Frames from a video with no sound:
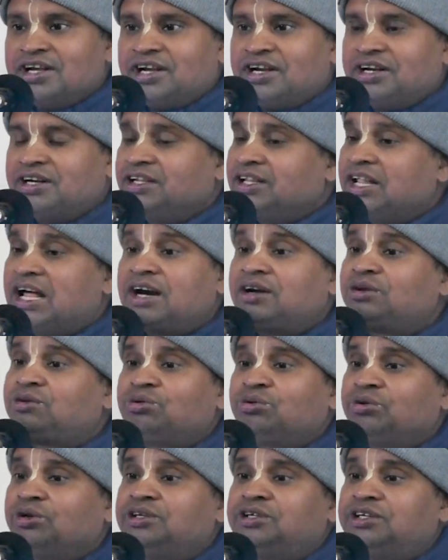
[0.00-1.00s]
It is not
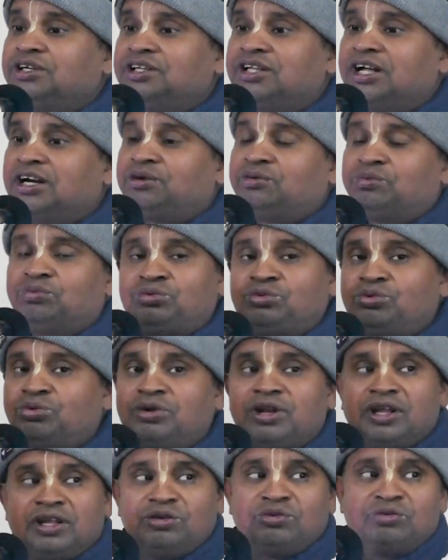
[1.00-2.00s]
so easy that
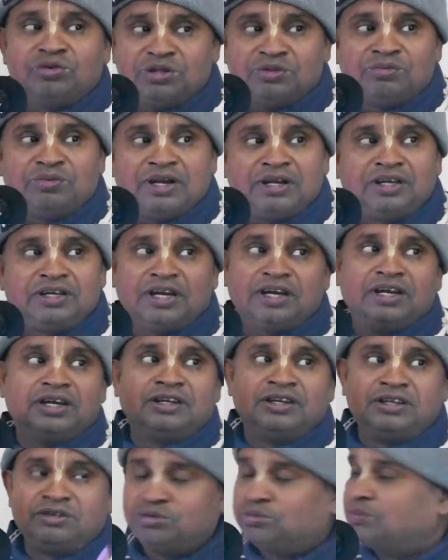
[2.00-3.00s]
today you invent
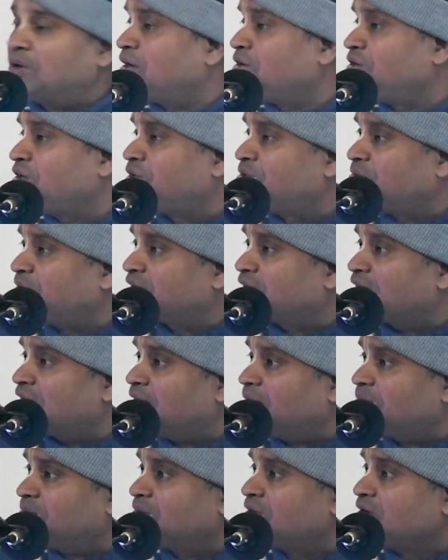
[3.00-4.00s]
and tomorrow it will
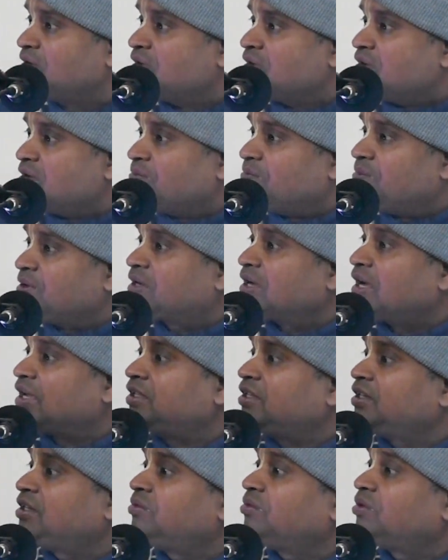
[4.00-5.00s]
come.
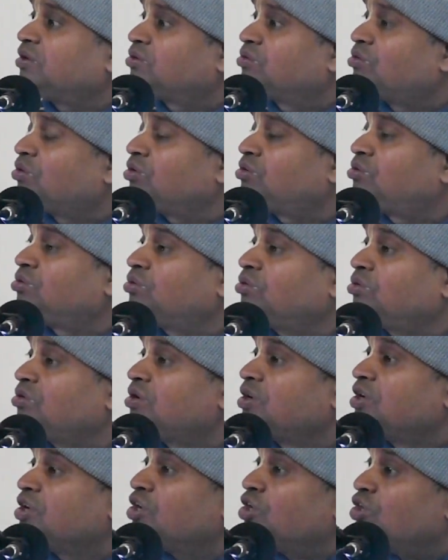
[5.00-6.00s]
Because it will go to
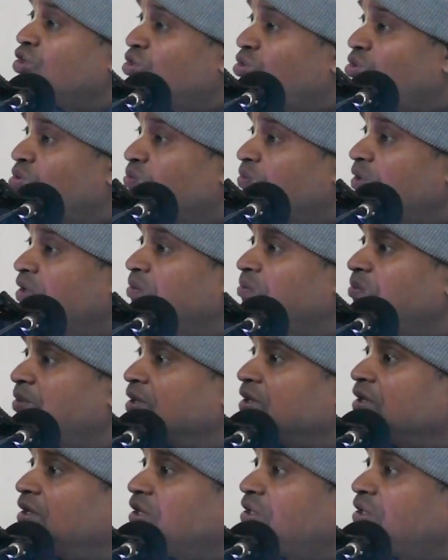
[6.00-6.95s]
human being.